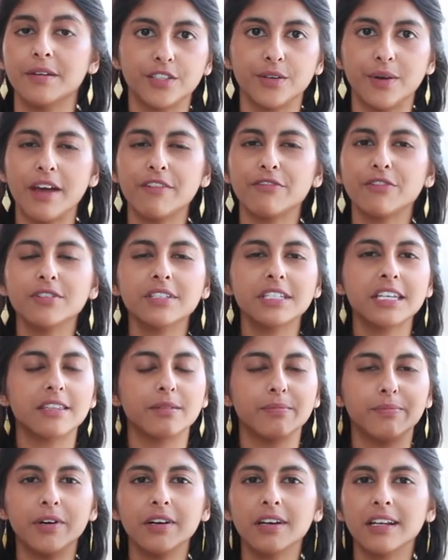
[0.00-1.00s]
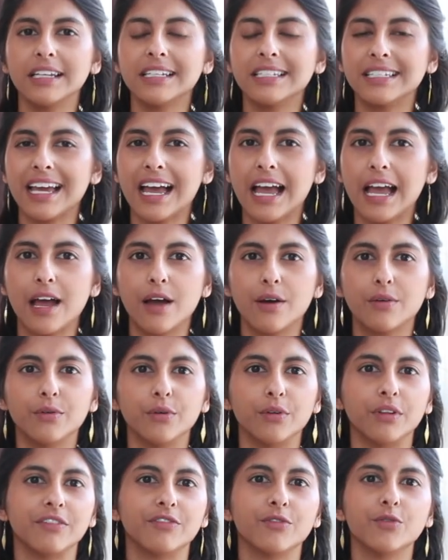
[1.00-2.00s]
So everyone's either buckling down,
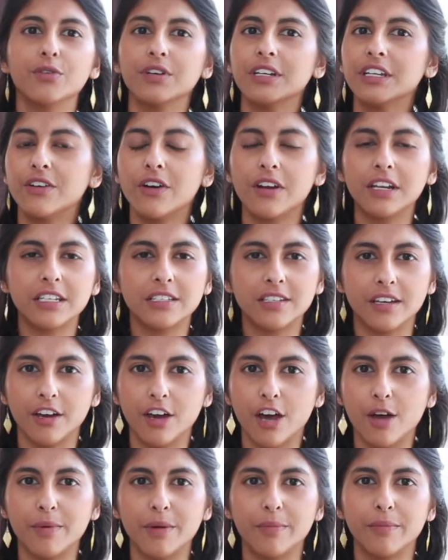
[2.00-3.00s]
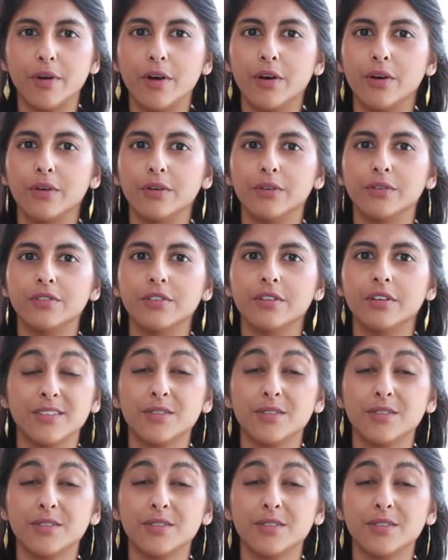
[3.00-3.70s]
or we've already gone into hermit mode,